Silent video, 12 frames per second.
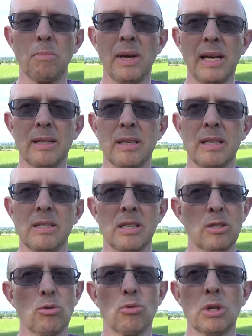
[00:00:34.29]
make the
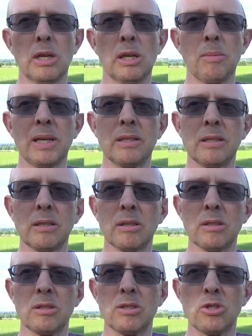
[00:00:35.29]
600
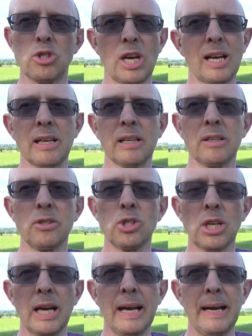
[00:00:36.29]
kilometres
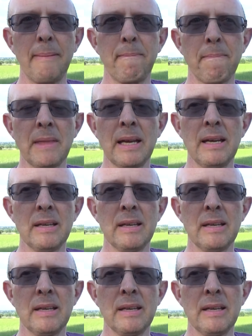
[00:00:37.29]
challenge. Um,